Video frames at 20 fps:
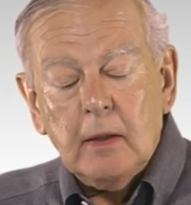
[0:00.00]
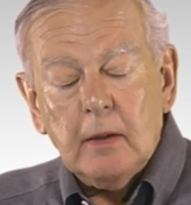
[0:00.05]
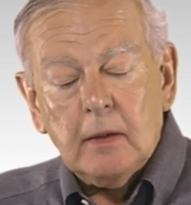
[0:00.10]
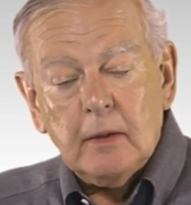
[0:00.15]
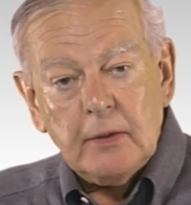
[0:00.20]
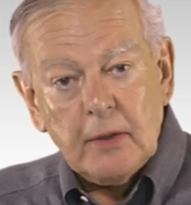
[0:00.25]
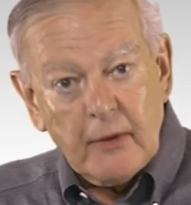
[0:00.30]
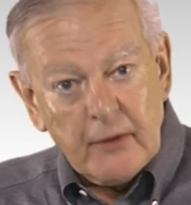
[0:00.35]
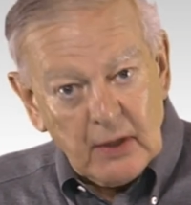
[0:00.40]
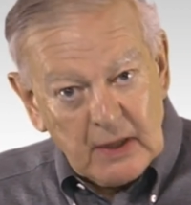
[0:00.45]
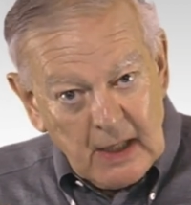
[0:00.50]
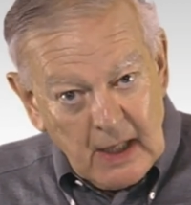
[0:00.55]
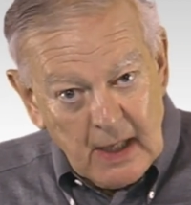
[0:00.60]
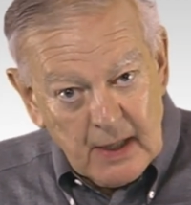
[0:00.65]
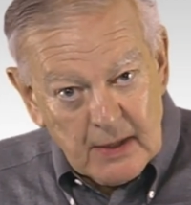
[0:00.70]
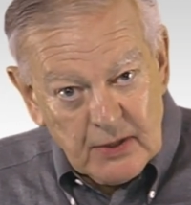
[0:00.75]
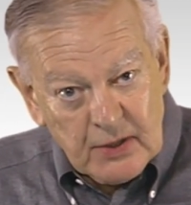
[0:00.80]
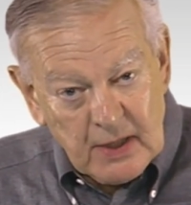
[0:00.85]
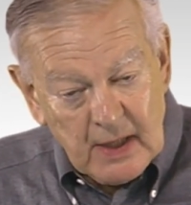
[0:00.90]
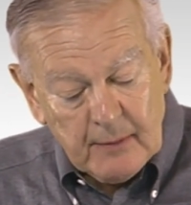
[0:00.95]
another
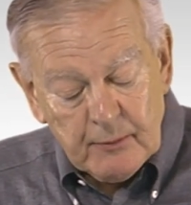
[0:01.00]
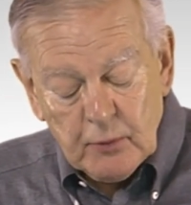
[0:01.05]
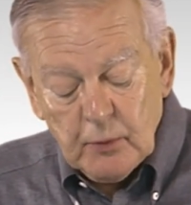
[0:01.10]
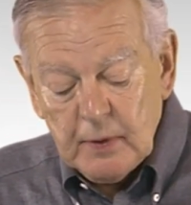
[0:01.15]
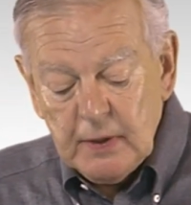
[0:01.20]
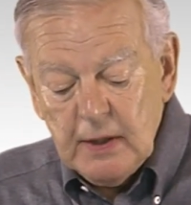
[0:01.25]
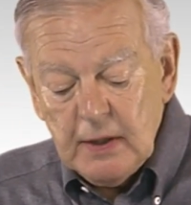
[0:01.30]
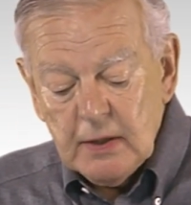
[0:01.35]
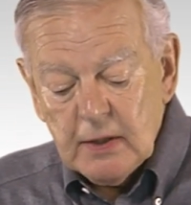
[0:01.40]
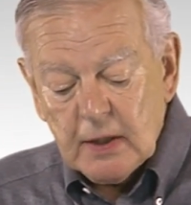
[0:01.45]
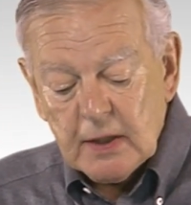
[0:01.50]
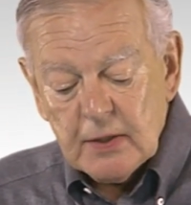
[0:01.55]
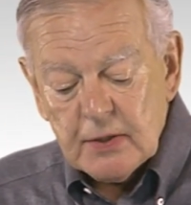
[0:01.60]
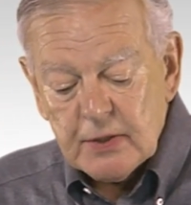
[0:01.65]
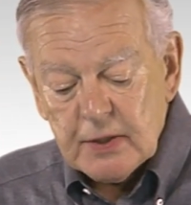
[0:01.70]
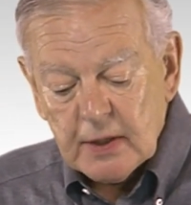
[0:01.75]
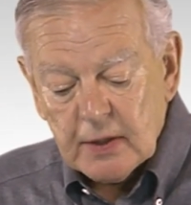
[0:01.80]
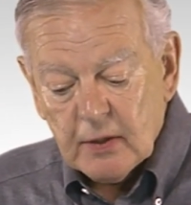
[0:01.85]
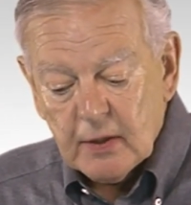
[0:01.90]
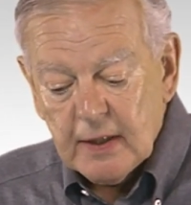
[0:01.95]
concept we need to
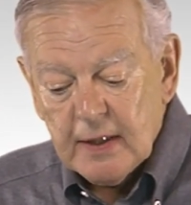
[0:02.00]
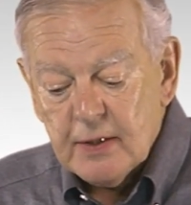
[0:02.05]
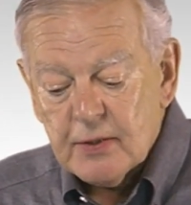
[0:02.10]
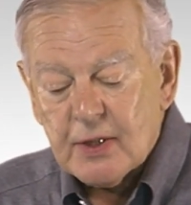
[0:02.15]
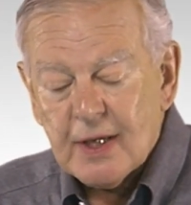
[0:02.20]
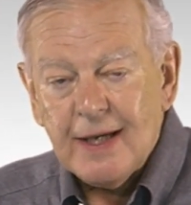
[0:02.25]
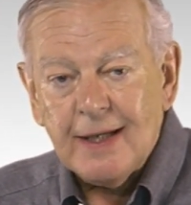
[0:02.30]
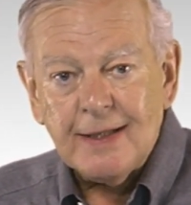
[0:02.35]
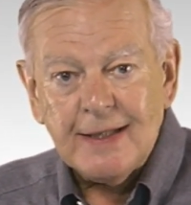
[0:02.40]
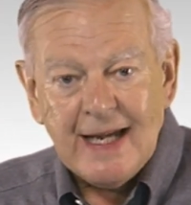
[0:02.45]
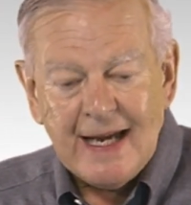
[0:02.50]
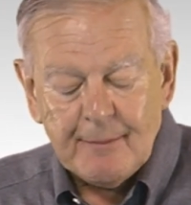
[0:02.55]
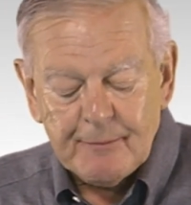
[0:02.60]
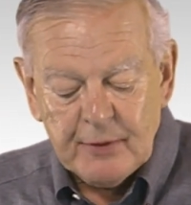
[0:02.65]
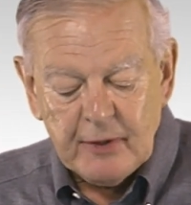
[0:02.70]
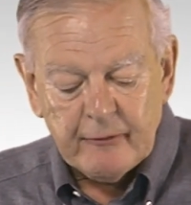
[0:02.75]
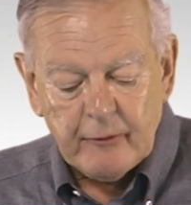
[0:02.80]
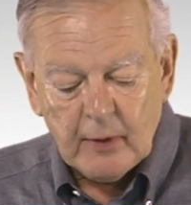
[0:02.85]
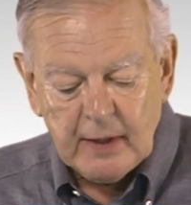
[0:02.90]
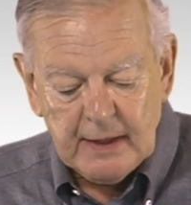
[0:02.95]
consider is
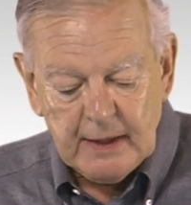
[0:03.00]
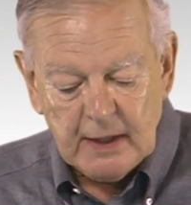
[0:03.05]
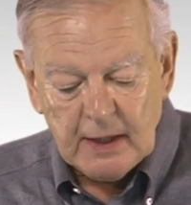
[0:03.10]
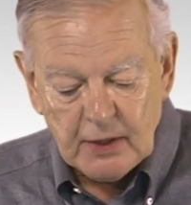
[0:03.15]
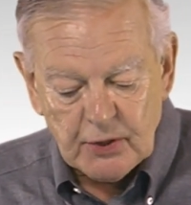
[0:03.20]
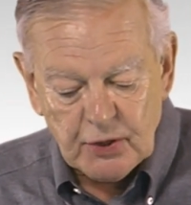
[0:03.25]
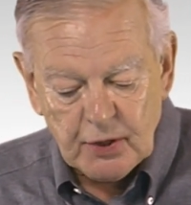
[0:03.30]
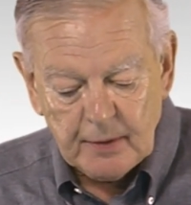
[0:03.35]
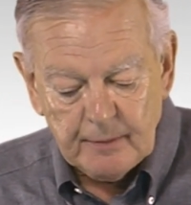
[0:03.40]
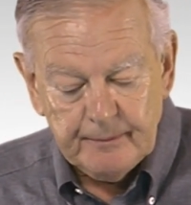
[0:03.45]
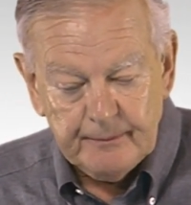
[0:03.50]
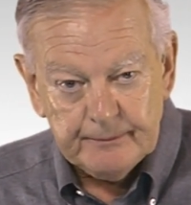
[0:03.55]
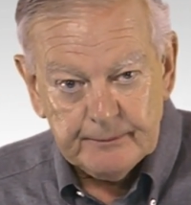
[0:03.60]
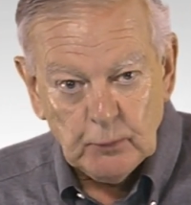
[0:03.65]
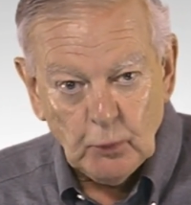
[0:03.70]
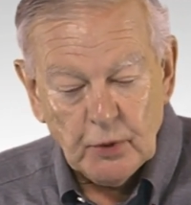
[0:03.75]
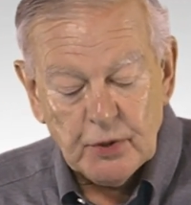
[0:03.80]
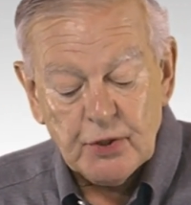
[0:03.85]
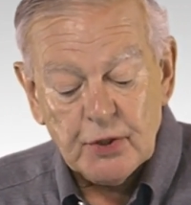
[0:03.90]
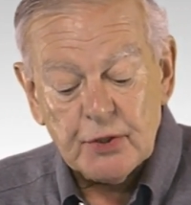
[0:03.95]
adaptive radiation,
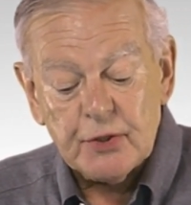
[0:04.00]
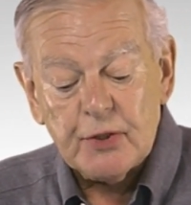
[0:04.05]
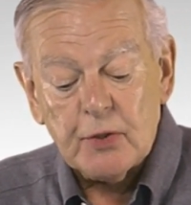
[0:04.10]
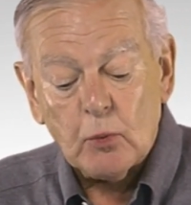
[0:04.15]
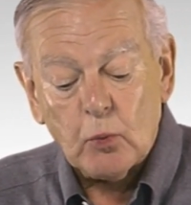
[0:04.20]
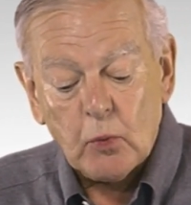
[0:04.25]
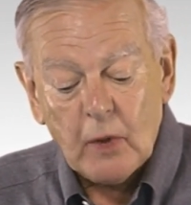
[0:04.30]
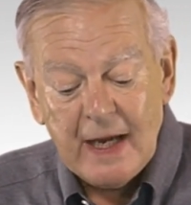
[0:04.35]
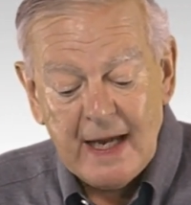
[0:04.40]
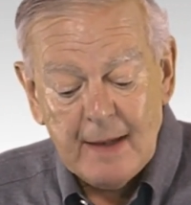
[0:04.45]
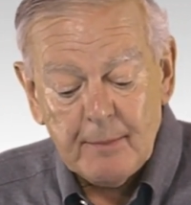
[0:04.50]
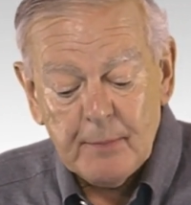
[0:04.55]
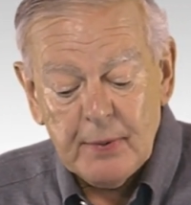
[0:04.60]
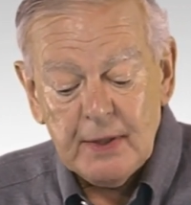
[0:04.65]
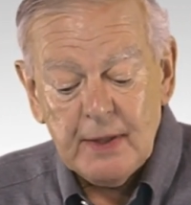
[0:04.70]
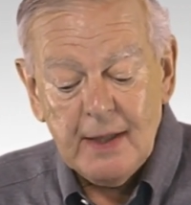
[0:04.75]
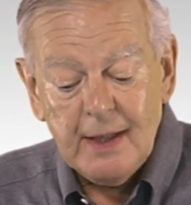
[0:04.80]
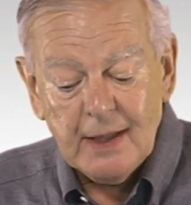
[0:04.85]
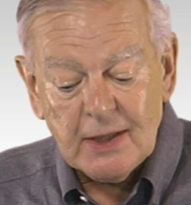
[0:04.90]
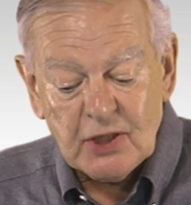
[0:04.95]
which is the
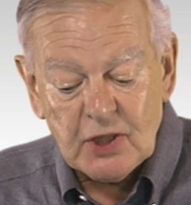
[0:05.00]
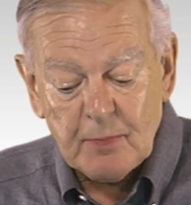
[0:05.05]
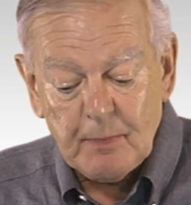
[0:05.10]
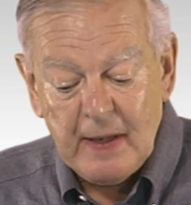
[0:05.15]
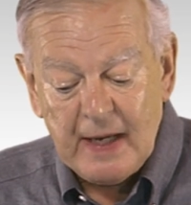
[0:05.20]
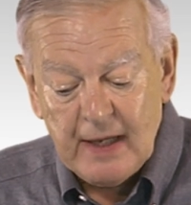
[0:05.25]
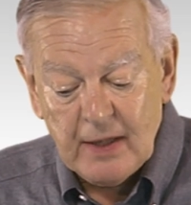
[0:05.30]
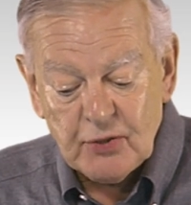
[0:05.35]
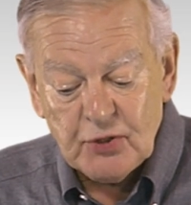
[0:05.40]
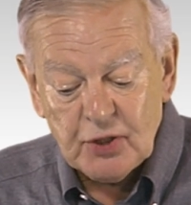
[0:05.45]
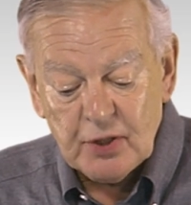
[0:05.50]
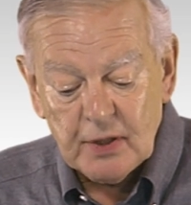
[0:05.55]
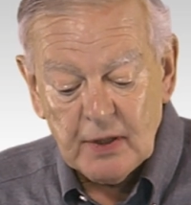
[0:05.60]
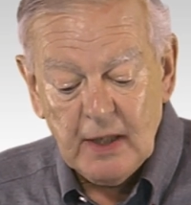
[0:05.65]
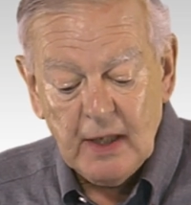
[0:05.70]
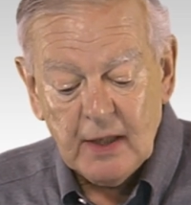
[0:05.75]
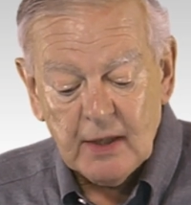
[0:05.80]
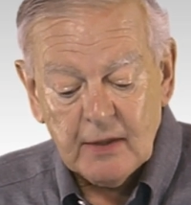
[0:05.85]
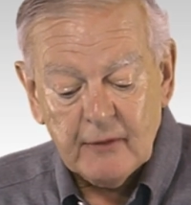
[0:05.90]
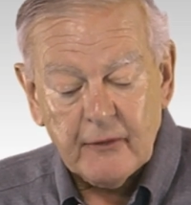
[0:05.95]
rapid expansion
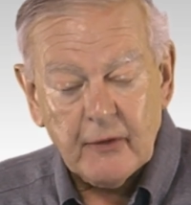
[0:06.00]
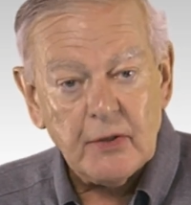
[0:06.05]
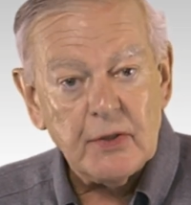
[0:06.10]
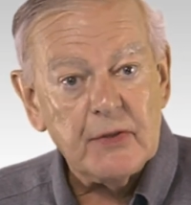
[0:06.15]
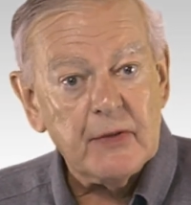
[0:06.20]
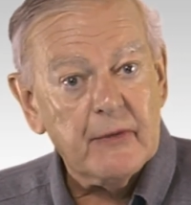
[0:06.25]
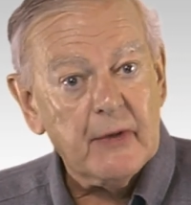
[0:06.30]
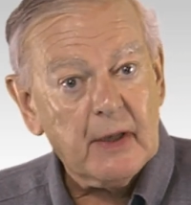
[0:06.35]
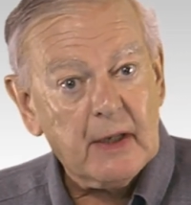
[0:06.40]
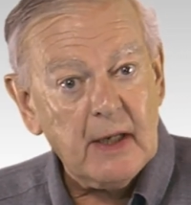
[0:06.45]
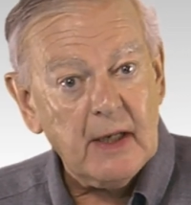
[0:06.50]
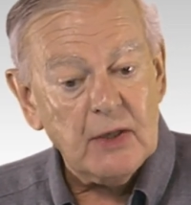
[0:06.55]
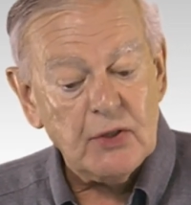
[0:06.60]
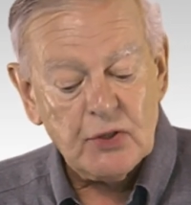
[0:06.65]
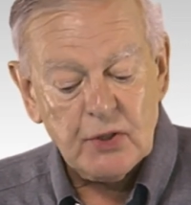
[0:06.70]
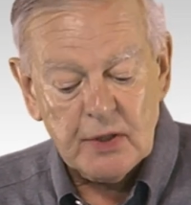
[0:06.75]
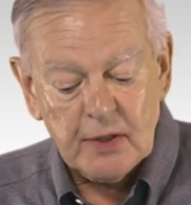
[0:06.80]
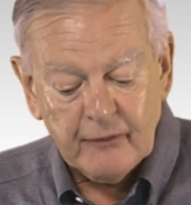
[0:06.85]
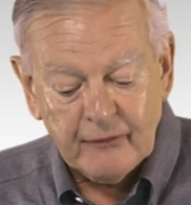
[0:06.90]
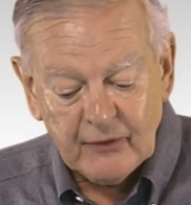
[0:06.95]
and
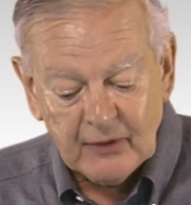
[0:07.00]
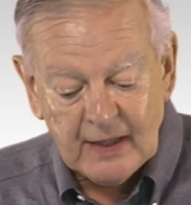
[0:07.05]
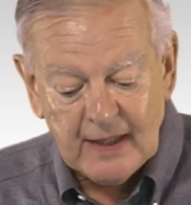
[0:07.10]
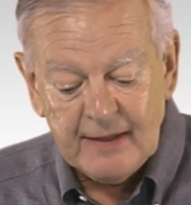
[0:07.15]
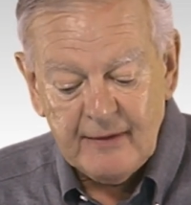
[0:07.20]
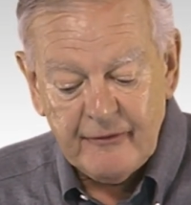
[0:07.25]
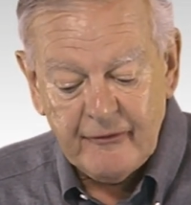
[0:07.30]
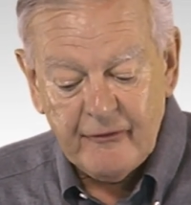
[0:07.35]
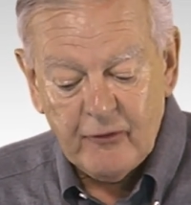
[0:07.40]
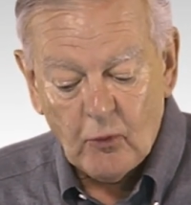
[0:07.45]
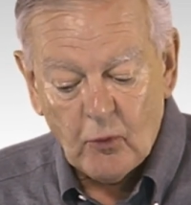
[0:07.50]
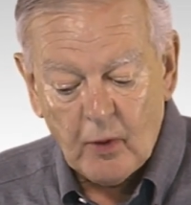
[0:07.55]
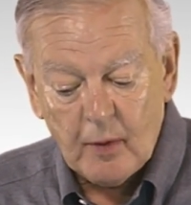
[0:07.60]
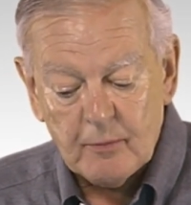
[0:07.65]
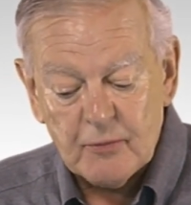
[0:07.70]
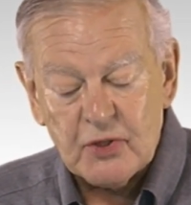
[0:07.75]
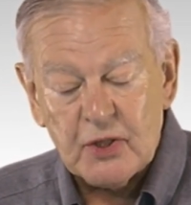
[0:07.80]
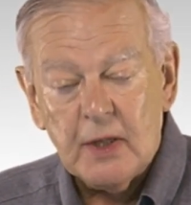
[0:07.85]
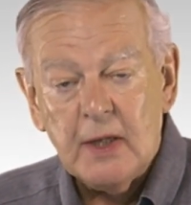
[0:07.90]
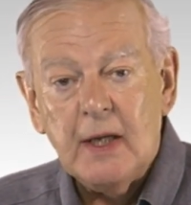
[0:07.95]
diversification of life
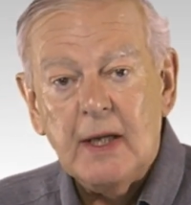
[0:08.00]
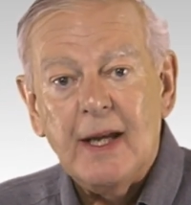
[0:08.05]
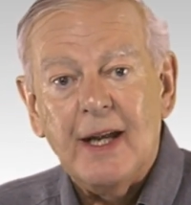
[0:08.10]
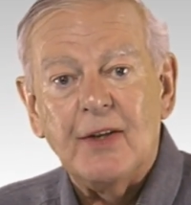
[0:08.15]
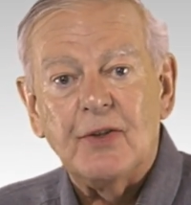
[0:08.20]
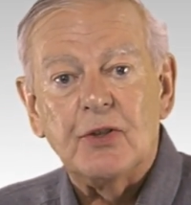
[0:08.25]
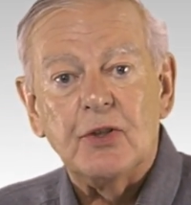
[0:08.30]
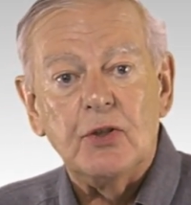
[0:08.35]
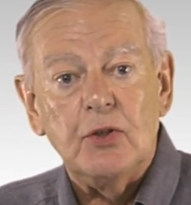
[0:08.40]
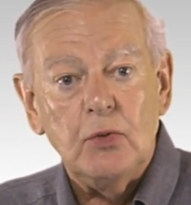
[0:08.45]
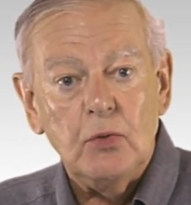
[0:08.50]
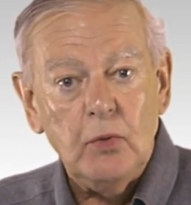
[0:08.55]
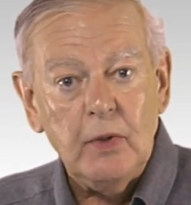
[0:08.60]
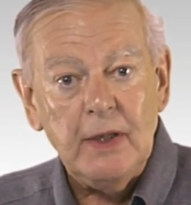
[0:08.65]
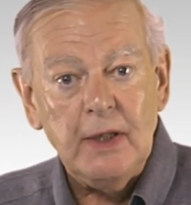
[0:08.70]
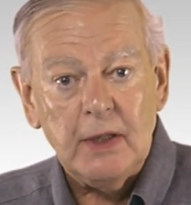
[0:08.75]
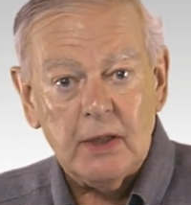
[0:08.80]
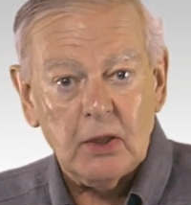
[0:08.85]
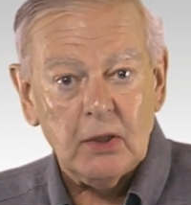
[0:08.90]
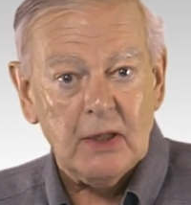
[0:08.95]
forms into new
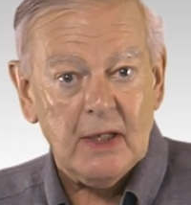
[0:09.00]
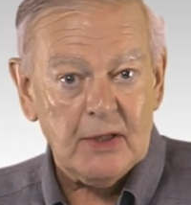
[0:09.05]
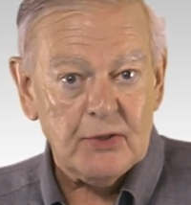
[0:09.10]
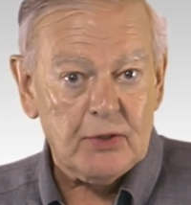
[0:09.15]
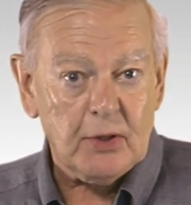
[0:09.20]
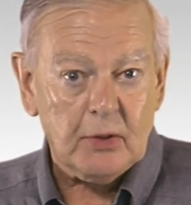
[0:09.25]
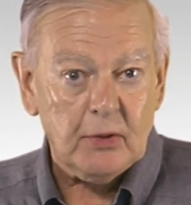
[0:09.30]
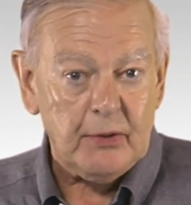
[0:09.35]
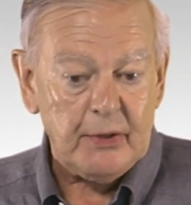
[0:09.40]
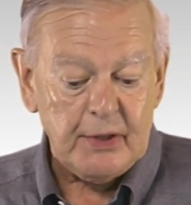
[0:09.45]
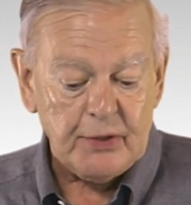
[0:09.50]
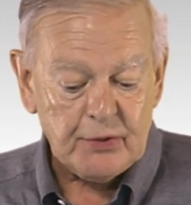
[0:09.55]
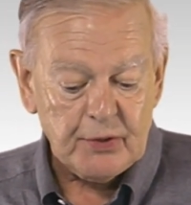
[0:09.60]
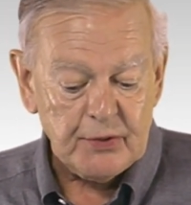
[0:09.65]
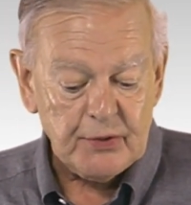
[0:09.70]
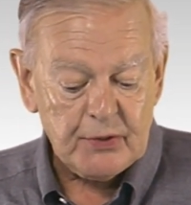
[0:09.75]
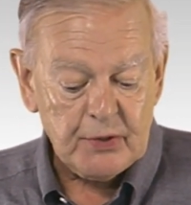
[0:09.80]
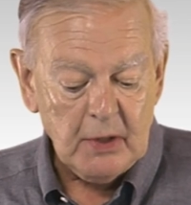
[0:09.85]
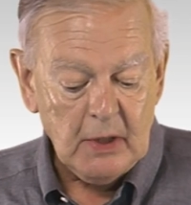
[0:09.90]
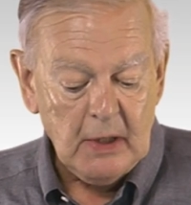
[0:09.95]
ecological
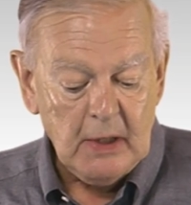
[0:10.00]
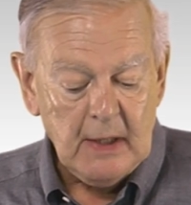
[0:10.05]
niches.